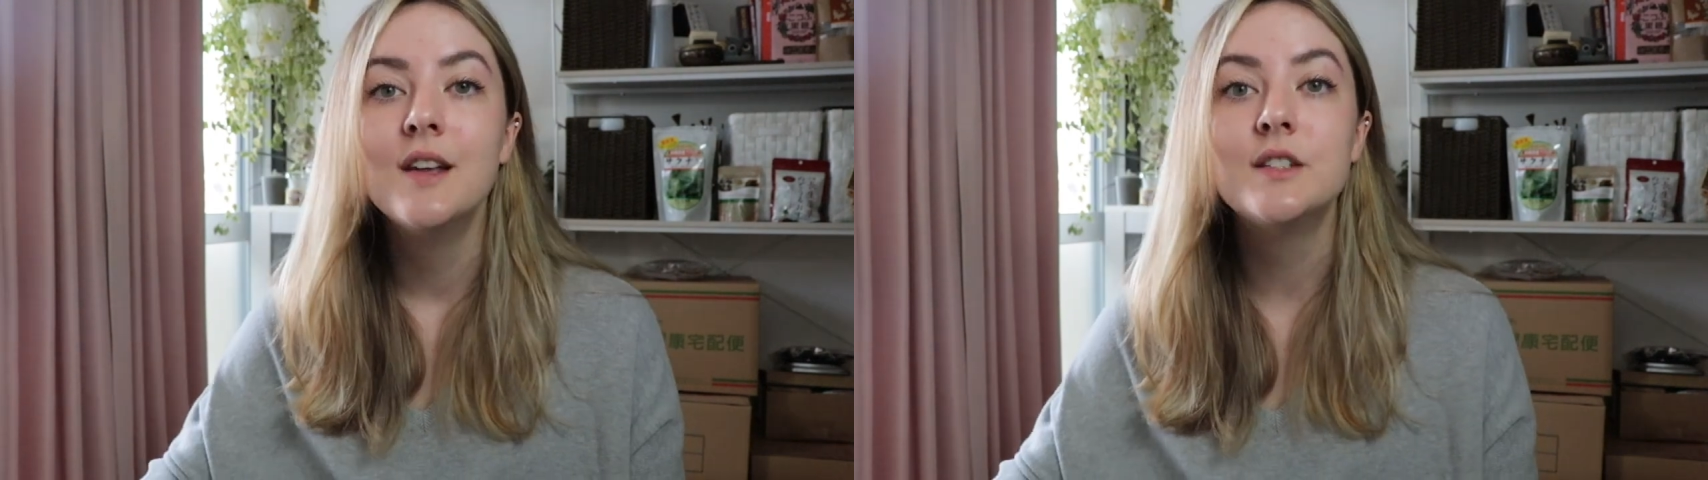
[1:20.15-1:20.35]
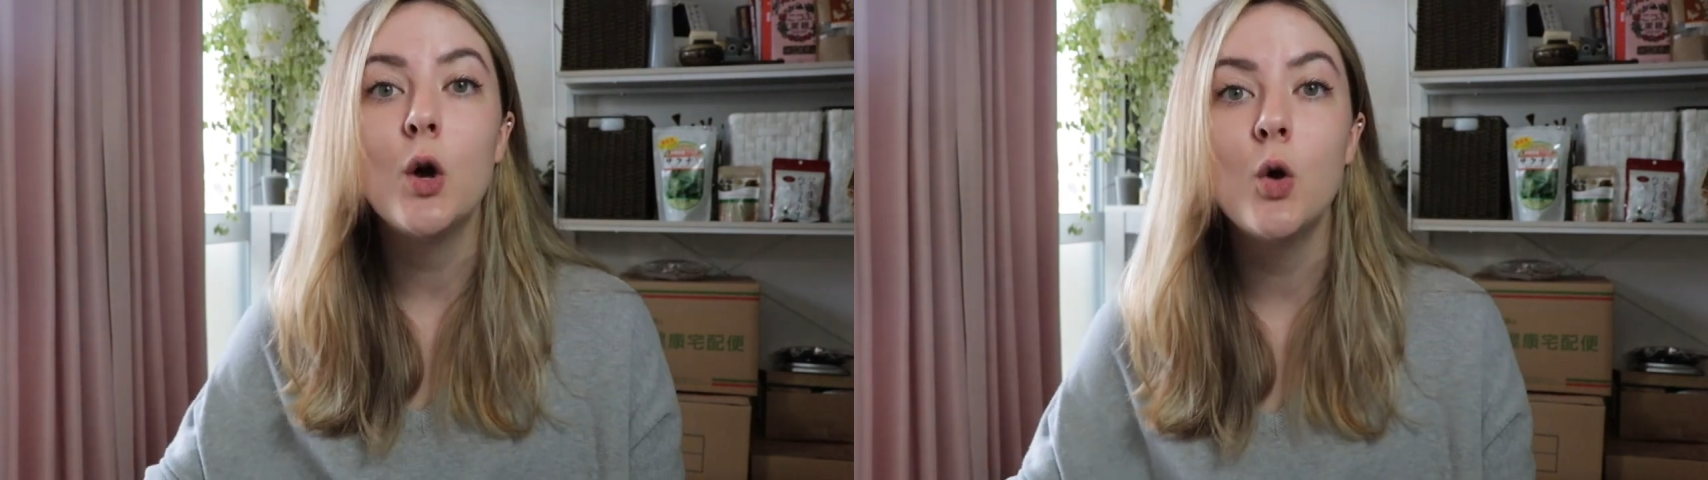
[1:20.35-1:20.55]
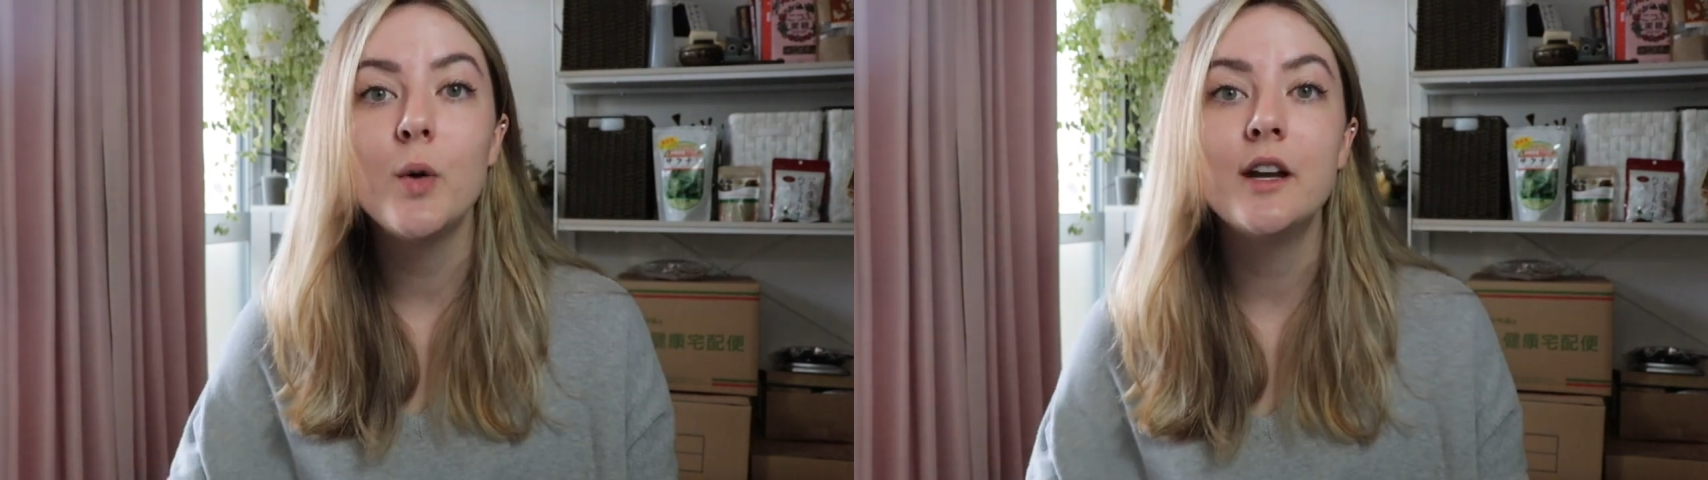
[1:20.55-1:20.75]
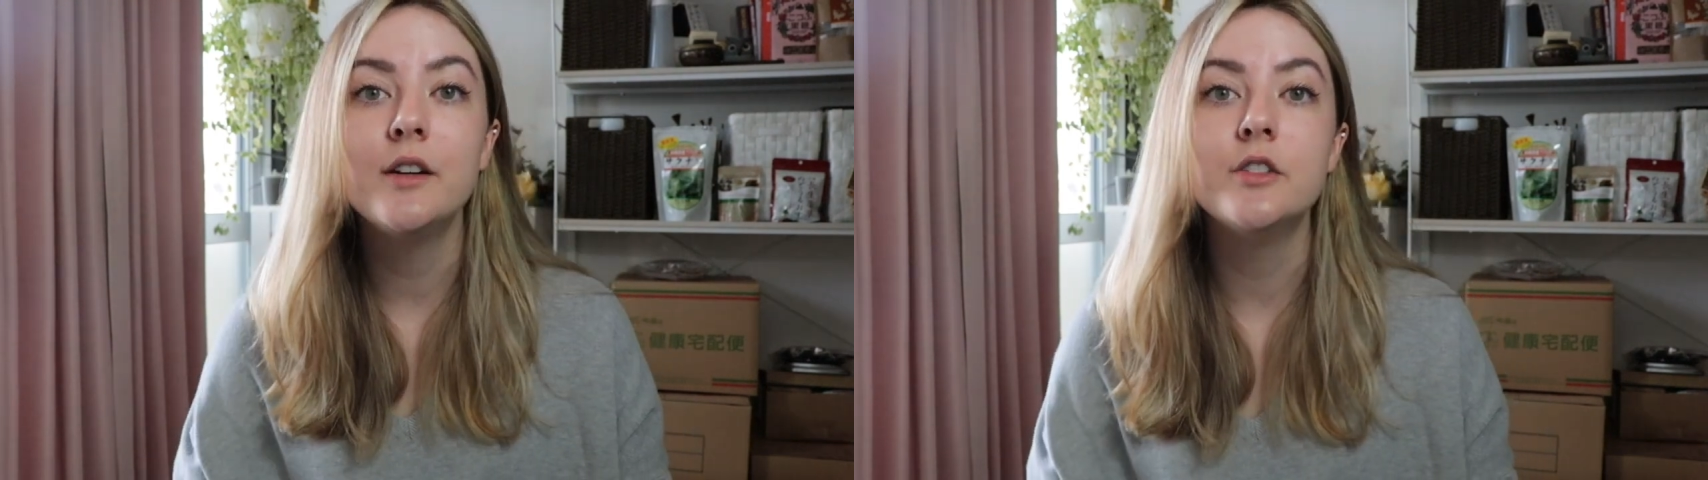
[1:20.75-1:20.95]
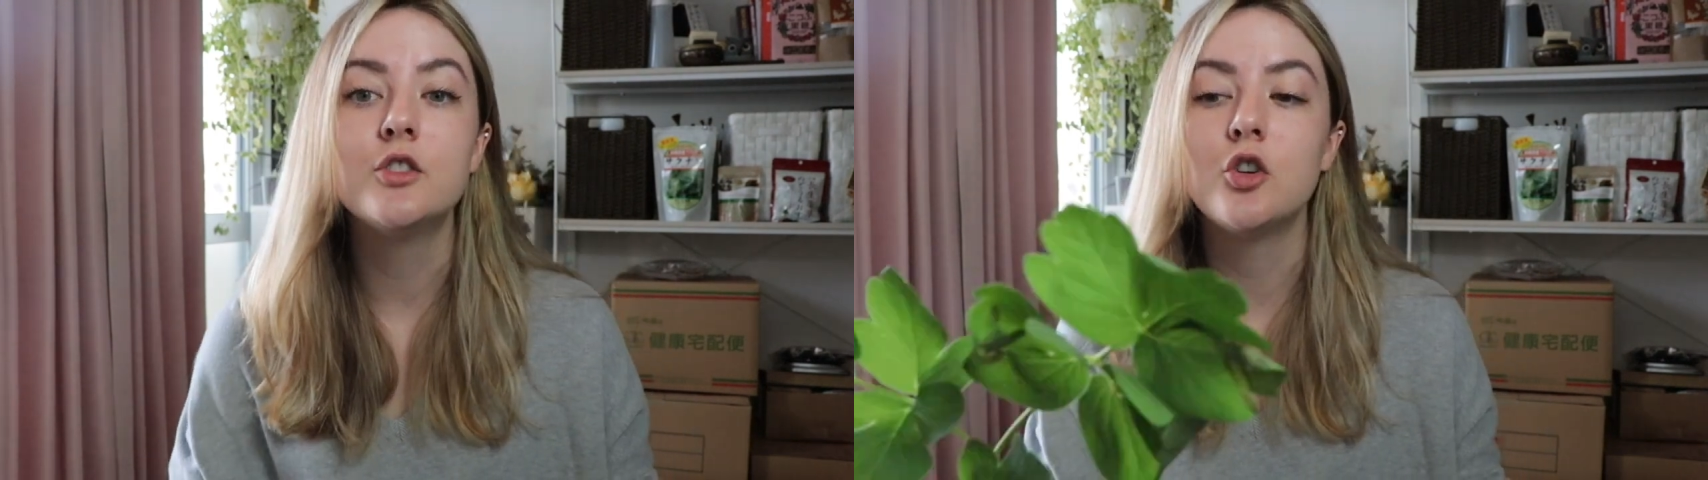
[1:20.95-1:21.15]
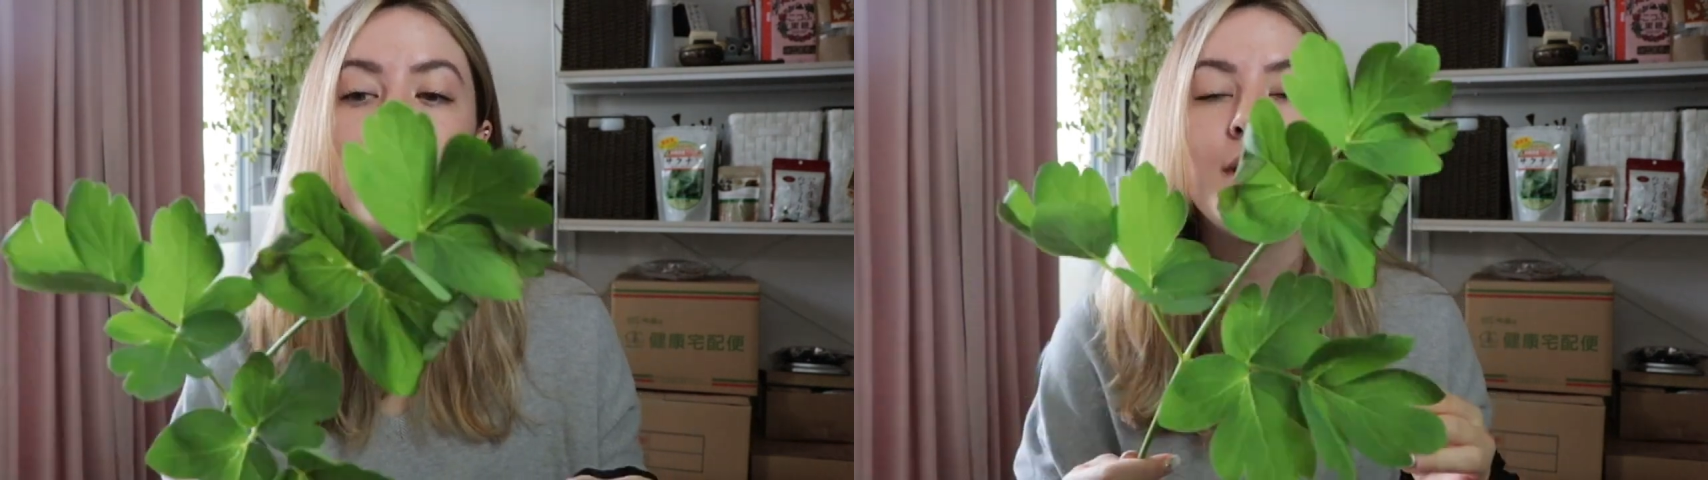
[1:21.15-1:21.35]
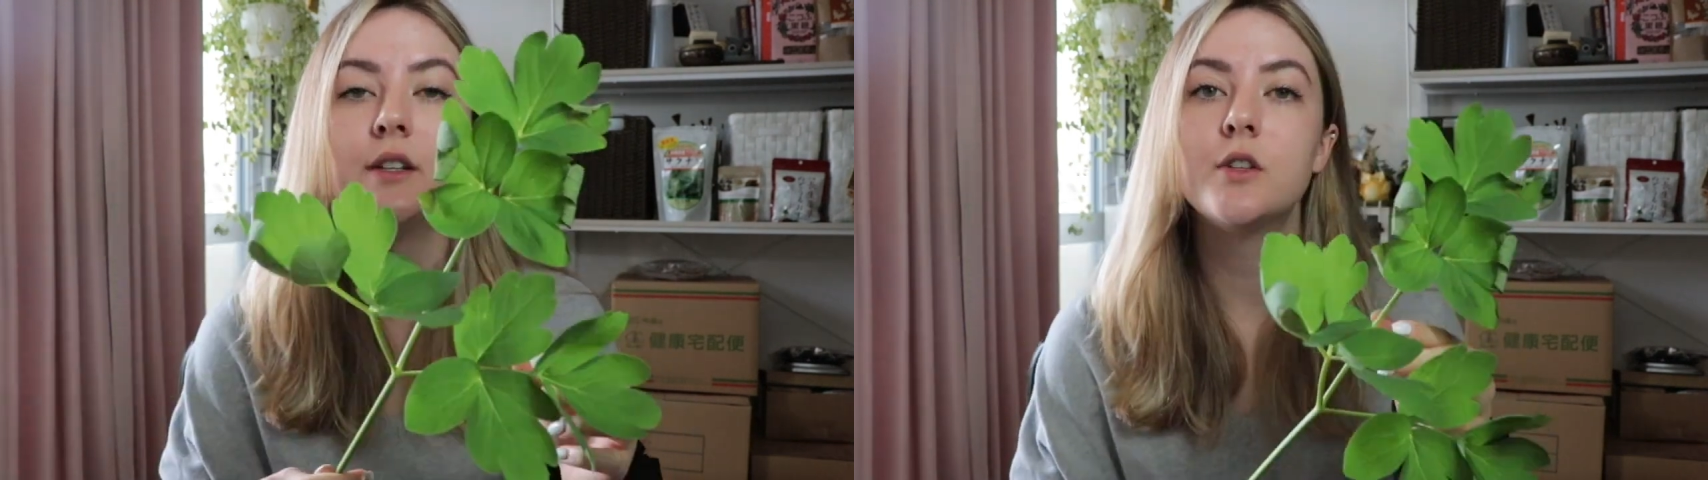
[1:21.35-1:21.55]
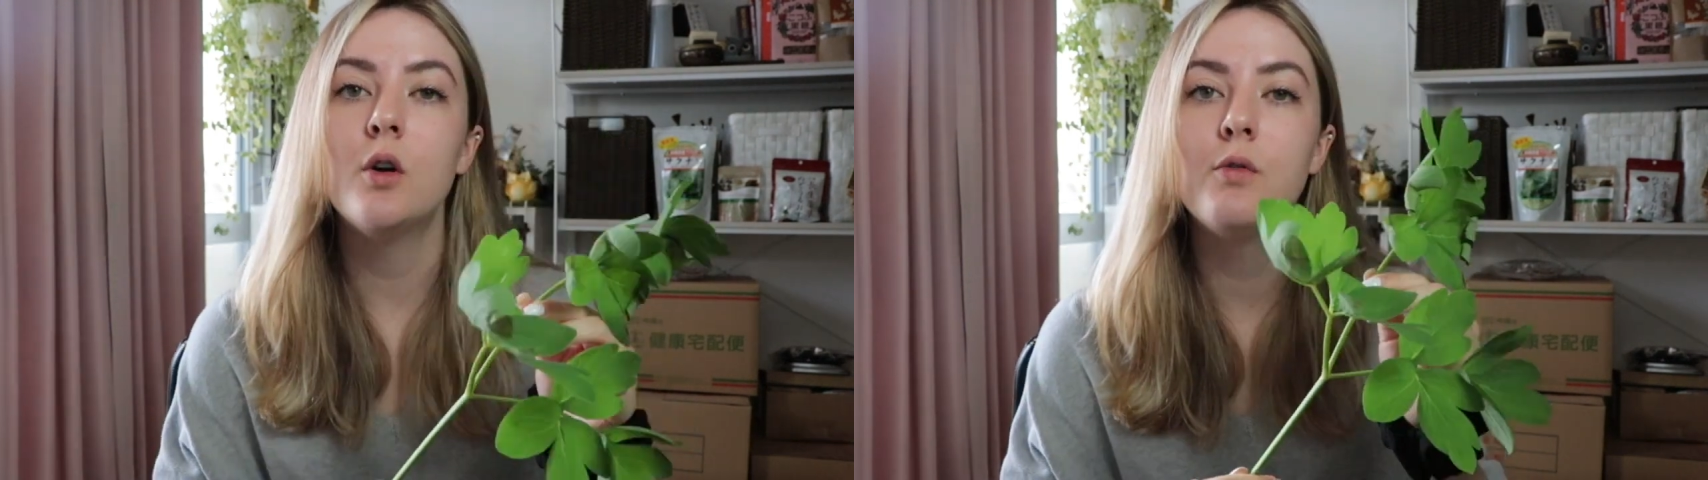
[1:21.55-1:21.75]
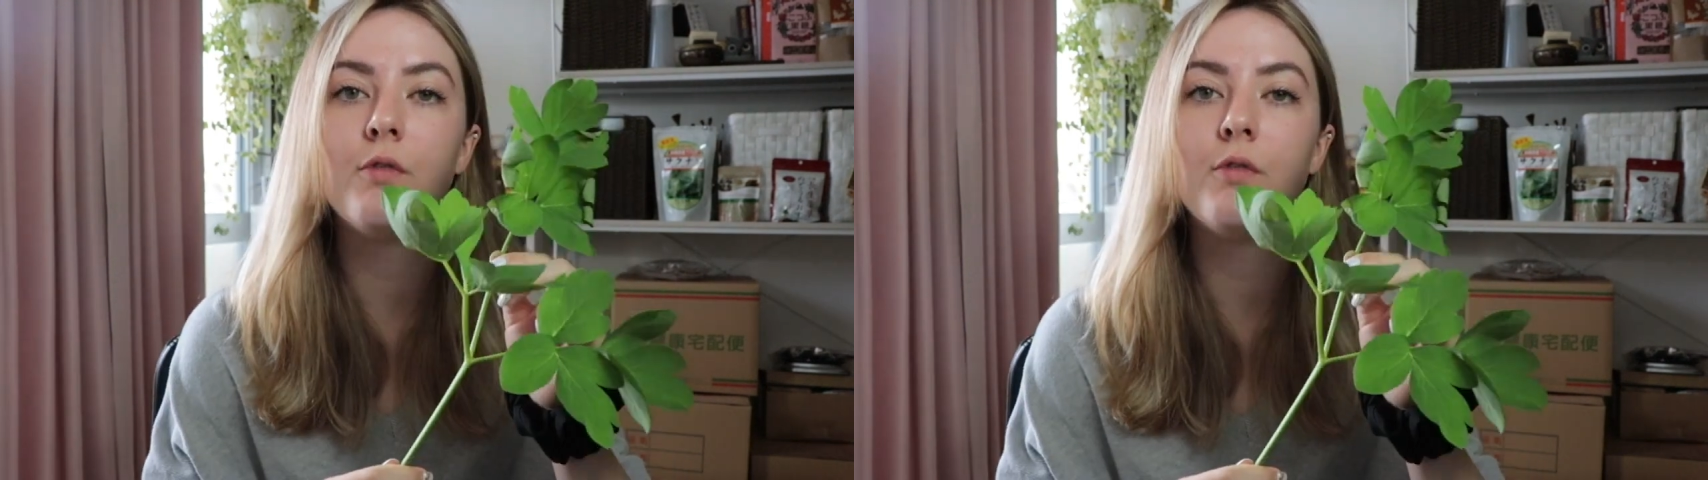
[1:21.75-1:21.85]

So here is Chomeiso